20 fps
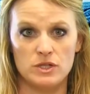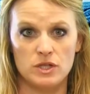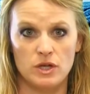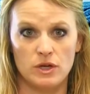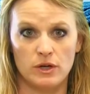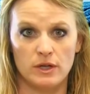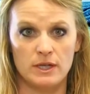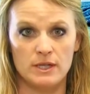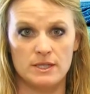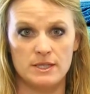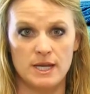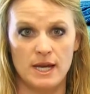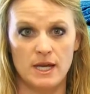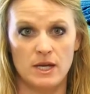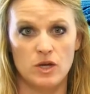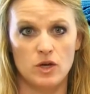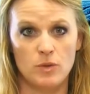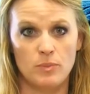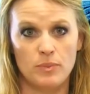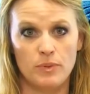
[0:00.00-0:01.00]
So you're going to
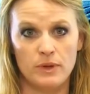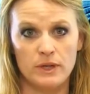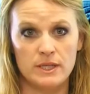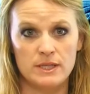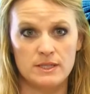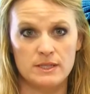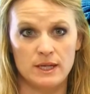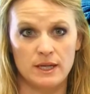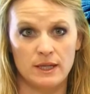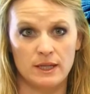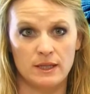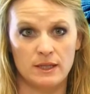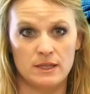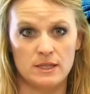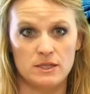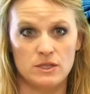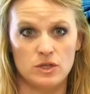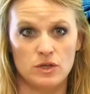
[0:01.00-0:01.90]
take your printed side like this,